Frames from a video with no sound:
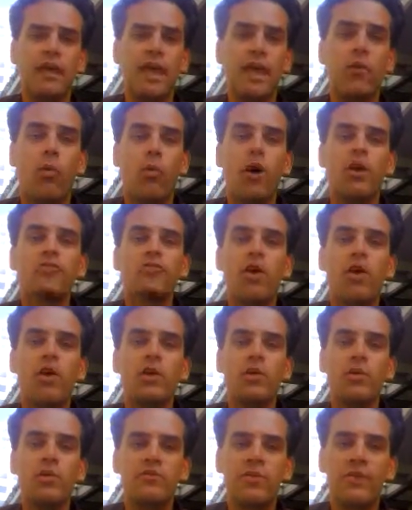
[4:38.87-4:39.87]
And while
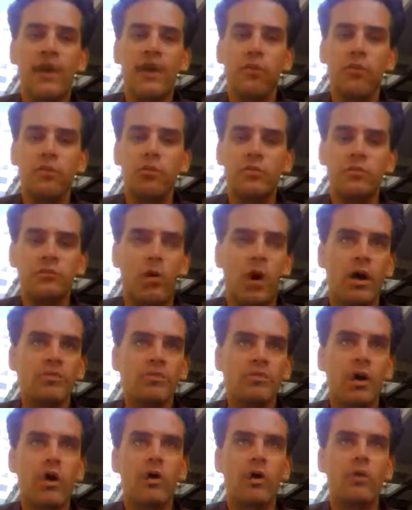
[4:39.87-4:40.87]
Tony was
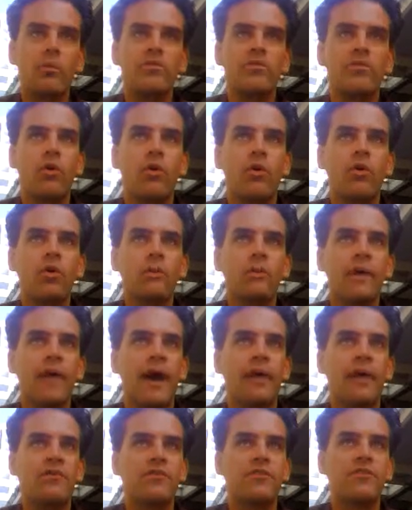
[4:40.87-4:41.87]
holding me
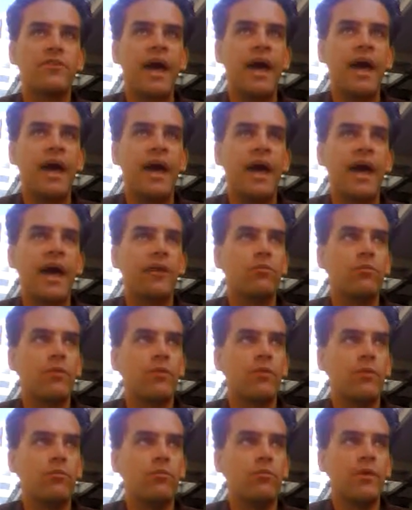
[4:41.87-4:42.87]
outside
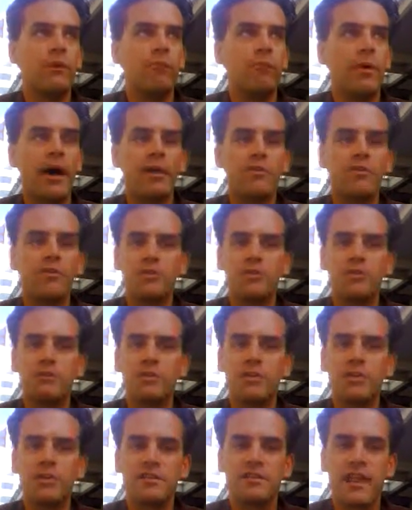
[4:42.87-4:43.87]
where the bouncer
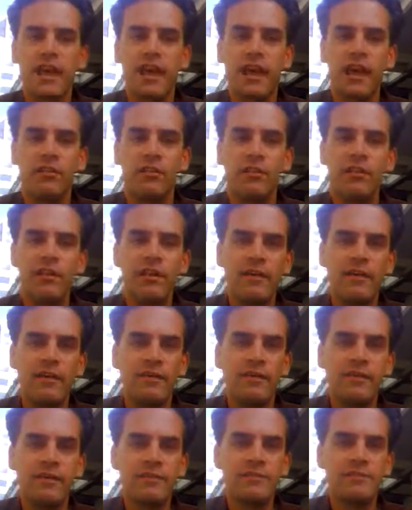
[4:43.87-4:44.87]
took us out,
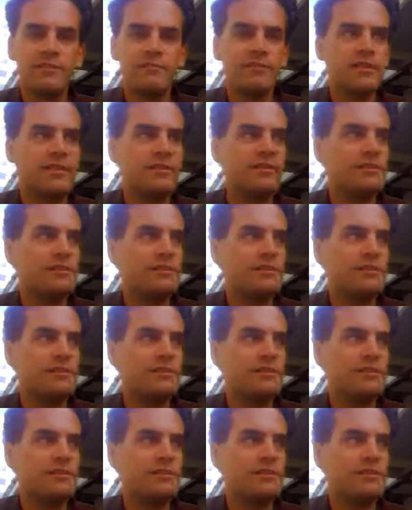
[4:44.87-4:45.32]
this